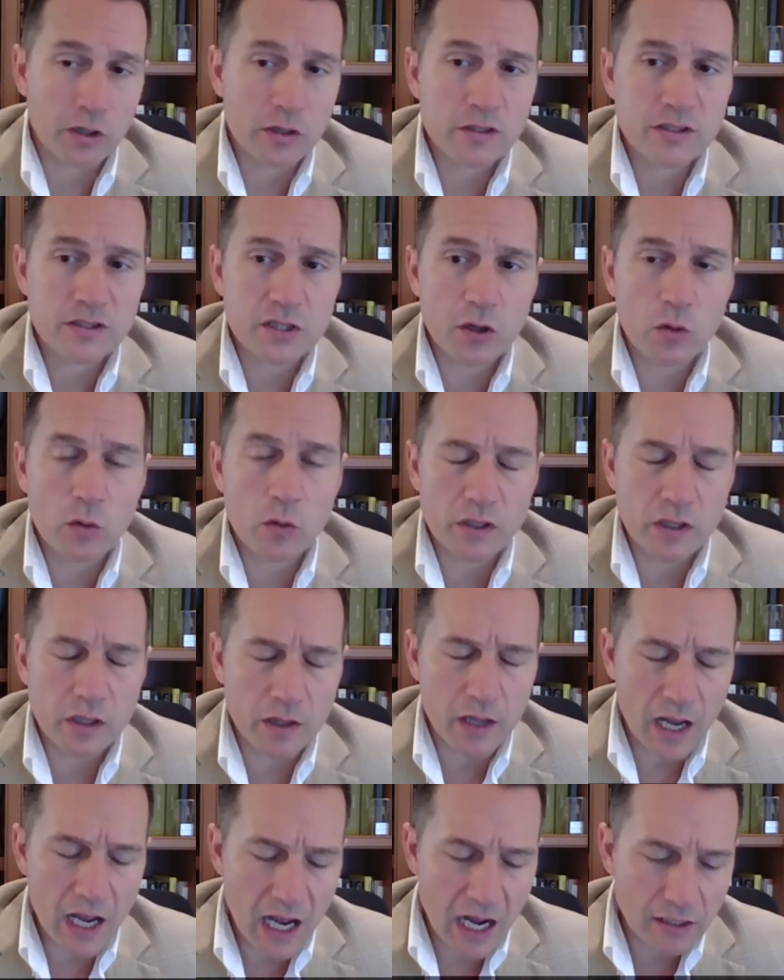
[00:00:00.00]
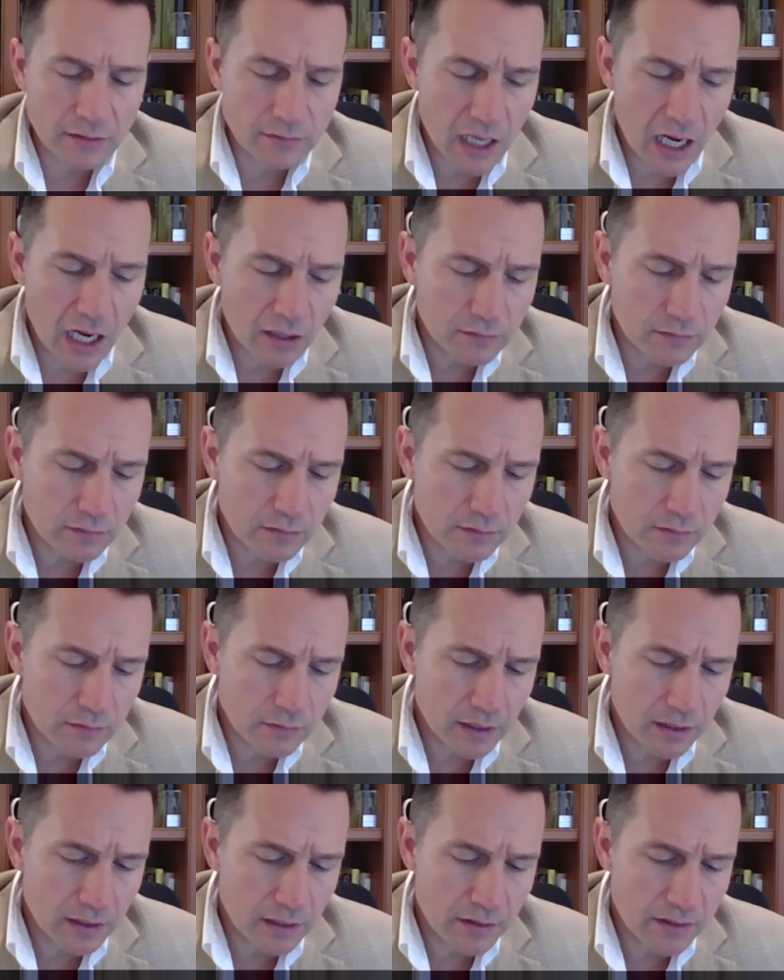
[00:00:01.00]
So uh, I'll, I'll
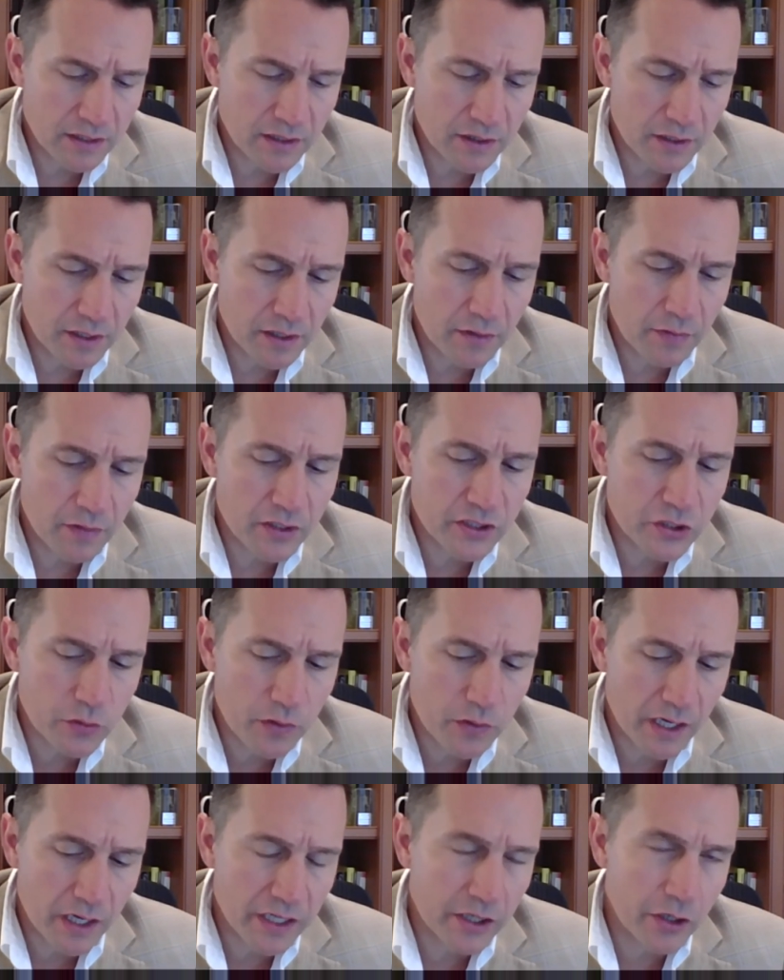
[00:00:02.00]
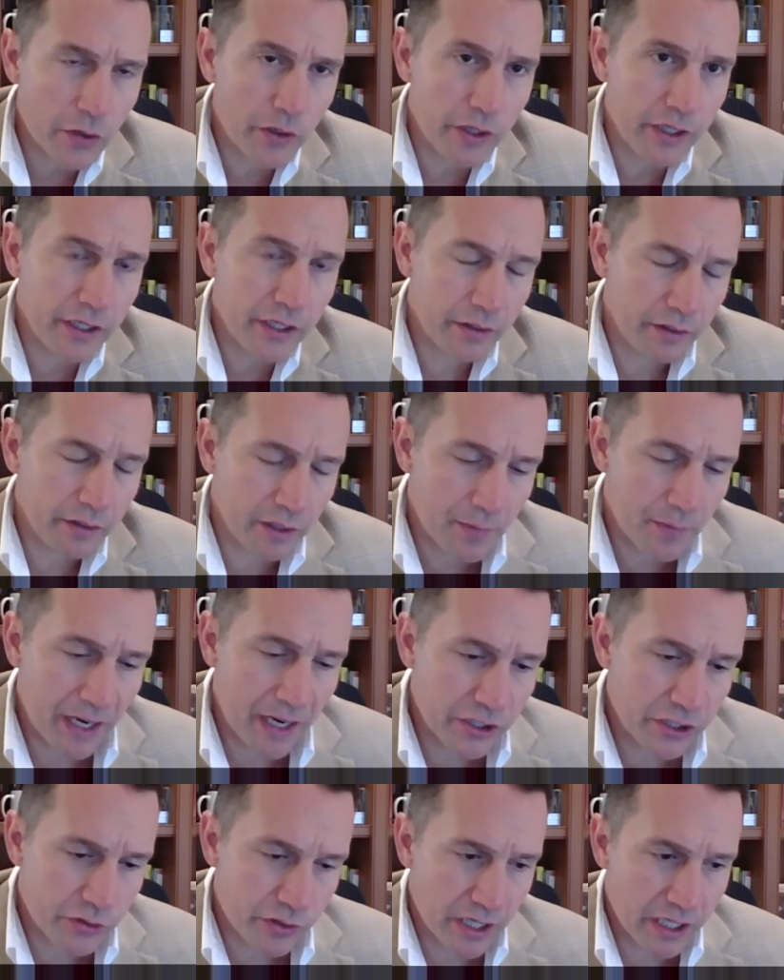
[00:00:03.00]
the the two that I noted in, in my
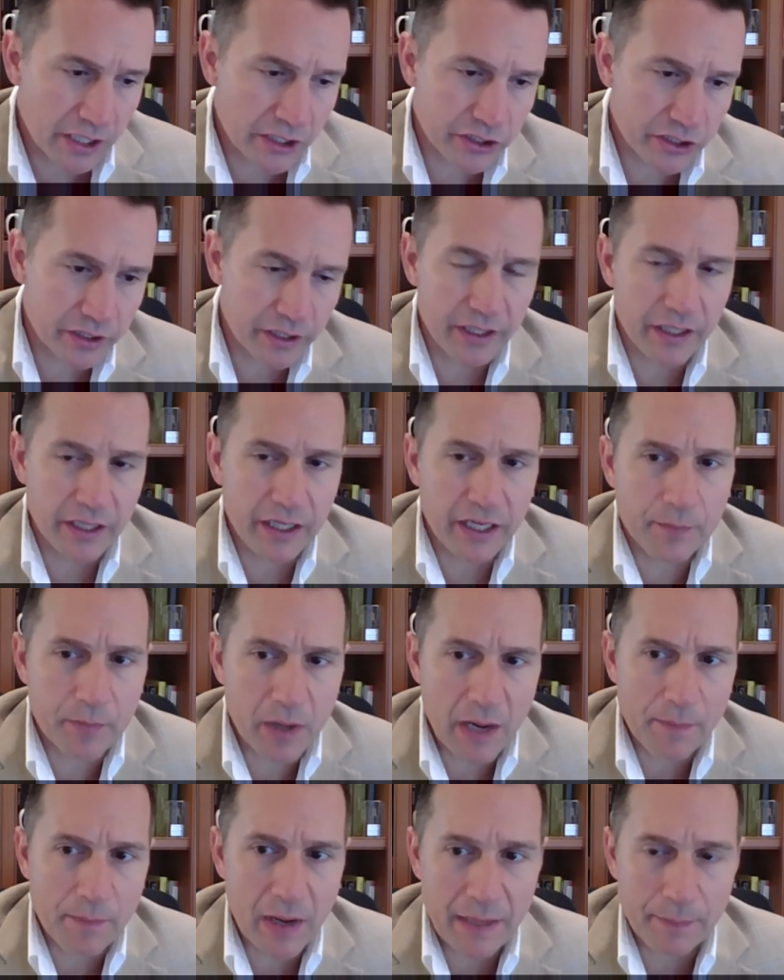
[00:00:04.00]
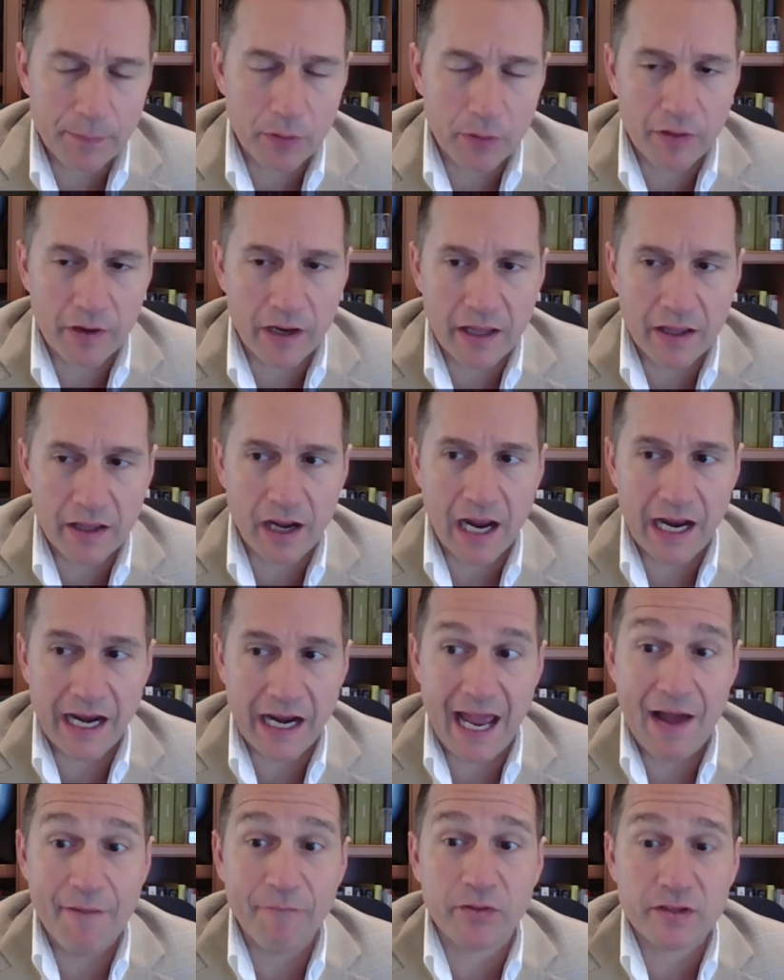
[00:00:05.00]
introduction and in my paper that I, I
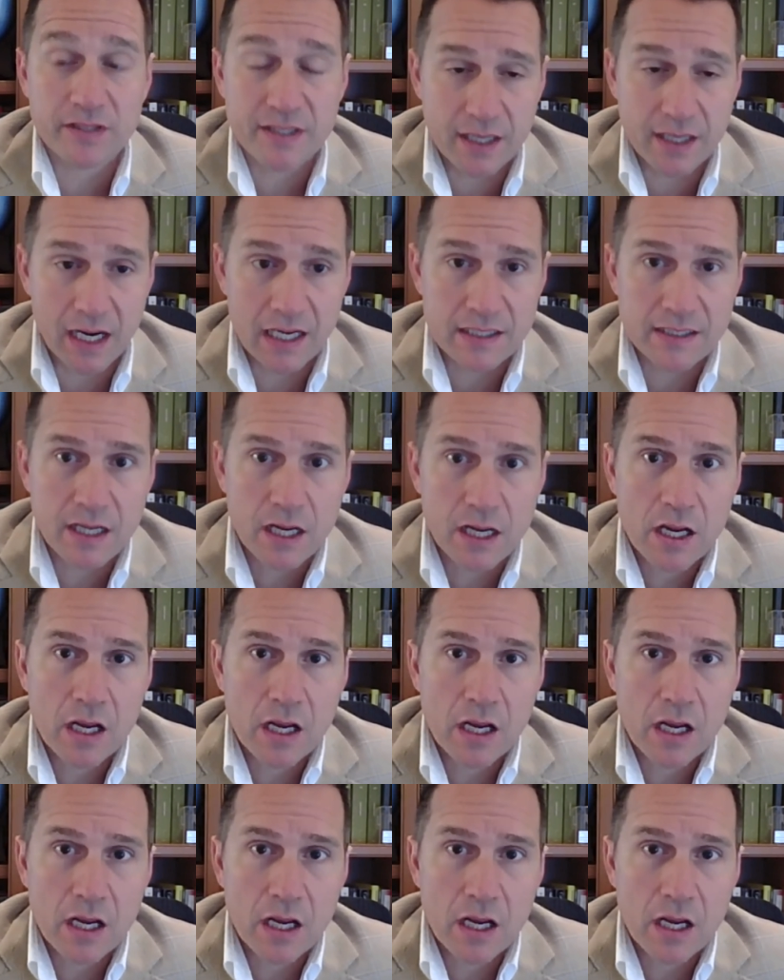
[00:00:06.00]
emphasize